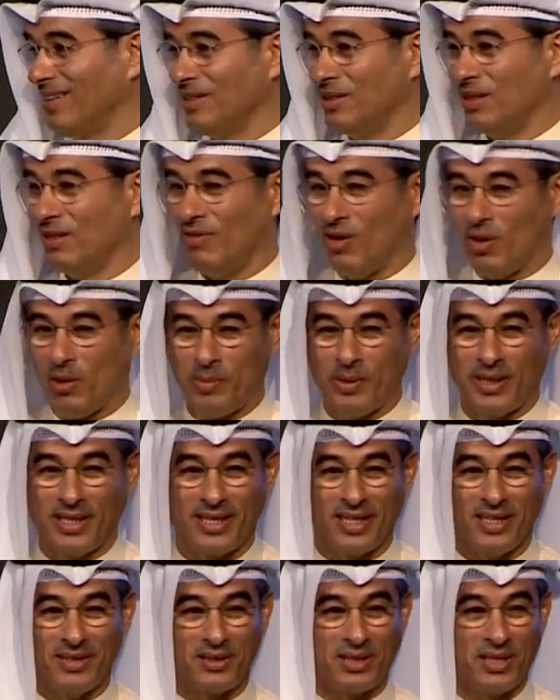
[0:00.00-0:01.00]
developing
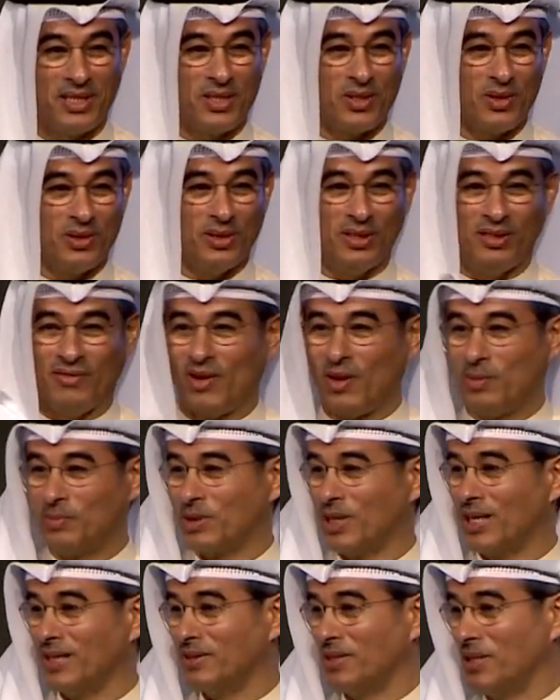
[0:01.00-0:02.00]
countries or
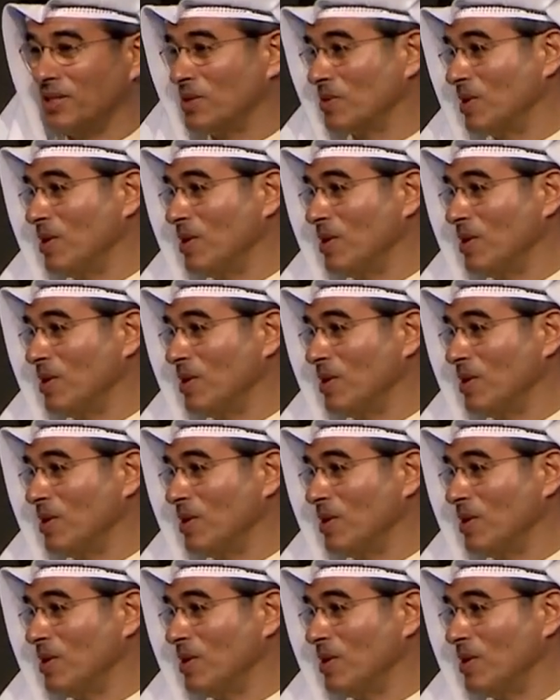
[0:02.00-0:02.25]
developed countries,